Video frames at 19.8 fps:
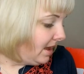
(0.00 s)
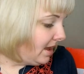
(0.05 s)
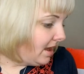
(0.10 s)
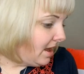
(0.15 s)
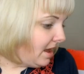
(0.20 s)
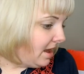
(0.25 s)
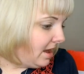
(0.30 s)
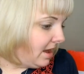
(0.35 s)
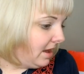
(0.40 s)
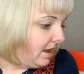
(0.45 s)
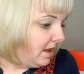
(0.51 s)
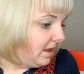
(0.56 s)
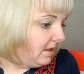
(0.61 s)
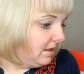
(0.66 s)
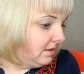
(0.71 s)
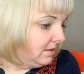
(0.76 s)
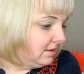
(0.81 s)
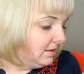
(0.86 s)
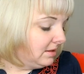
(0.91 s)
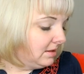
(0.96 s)

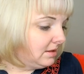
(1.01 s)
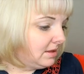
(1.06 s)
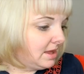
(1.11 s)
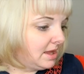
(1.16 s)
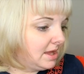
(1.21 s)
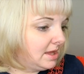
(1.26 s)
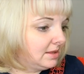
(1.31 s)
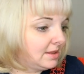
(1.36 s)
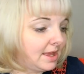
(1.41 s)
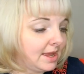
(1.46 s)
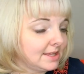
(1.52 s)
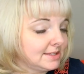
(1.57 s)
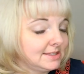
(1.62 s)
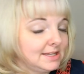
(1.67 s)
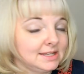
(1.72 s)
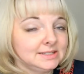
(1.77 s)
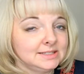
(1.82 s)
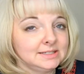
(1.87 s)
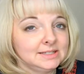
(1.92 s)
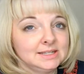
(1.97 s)
Like I
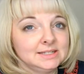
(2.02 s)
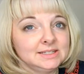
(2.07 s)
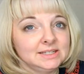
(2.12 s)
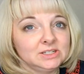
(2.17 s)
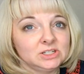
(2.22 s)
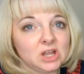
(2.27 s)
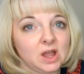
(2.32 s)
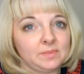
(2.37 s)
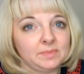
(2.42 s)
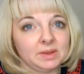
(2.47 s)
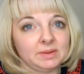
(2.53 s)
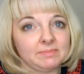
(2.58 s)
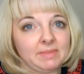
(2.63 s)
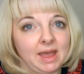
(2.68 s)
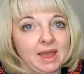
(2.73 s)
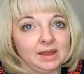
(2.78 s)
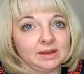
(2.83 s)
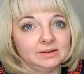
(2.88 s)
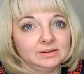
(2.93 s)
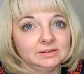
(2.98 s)
said, it's an easy shopping
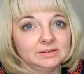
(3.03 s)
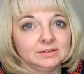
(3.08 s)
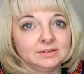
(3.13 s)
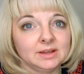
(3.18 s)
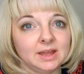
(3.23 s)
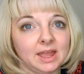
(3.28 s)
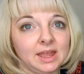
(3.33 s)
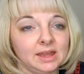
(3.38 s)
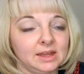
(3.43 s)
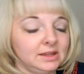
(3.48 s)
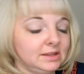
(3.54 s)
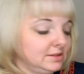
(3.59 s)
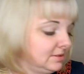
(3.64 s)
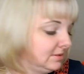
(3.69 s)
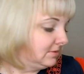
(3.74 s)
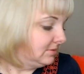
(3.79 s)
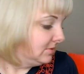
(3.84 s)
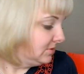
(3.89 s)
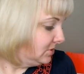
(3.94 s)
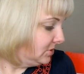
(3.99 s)
bag, and
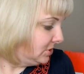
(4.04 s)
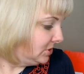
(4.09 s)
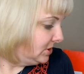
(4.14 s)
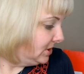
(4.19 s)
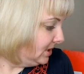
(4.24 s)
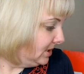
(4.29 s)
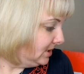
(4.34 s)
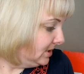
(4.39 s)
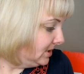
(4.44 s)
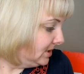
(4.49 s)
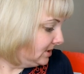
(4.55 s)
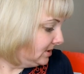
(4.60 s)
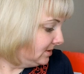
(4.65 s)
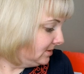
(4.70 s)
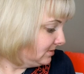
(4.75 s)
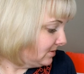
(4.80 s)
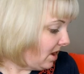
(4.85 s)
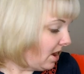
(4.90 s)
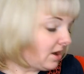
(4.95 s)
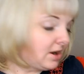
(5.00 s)
she's
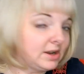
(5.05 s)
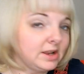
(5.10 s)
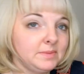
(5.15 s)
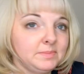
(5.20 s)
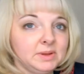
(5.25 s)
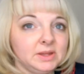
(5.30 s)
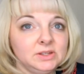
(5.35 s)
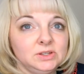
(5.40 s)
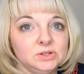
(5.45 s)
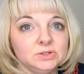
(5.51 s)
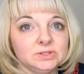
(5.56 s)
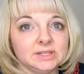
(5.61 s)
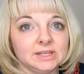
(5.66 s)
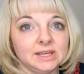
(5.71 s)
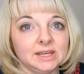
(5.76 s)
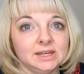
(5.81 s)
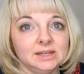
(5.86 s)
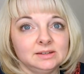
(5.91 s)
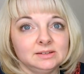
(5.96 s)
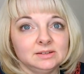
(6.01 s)
already been using
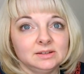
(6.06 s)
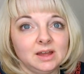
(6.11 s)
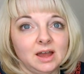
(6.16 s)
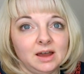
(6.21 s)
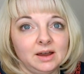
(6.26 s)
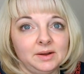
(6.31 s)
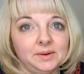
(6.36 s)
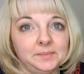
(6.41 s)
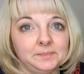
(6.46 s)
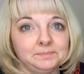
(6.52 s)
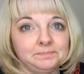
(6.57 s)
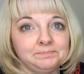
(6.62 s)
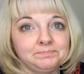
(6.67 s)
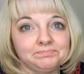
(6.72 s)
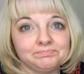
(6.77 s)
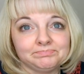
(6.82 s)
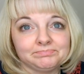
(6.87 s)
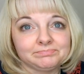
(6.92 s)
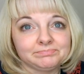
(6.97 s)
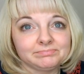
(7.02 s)
it
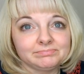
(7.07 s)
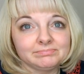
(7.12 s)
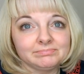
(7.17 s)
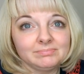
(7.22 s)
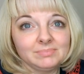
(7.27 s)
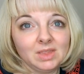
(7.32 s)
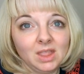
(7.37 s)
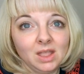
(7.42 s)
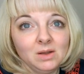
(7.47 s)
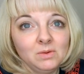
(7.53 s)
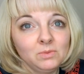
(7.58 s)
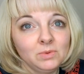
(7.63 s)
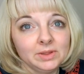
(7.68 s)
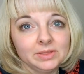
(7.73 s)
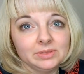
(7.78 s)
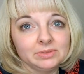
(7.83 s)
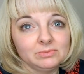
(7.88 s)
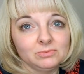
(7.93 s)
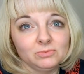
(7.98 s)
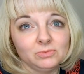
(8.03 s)

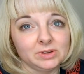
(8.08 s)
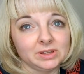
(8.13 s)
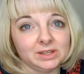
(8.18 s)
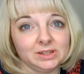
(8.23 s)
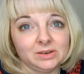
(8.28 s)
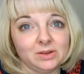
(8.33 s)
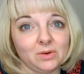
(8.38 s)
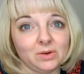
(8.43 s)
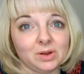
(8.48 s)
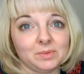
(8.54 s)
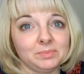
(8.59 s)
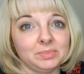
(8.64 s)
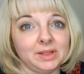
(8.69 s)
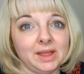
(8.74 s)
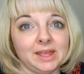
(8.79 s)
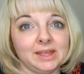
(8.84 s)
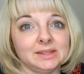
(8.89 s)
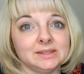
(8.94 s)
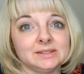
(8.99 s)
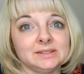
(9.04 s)
with really no
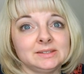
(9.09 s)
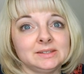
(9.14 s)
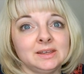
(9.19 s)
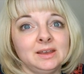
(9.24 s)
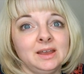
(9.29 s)
complaints.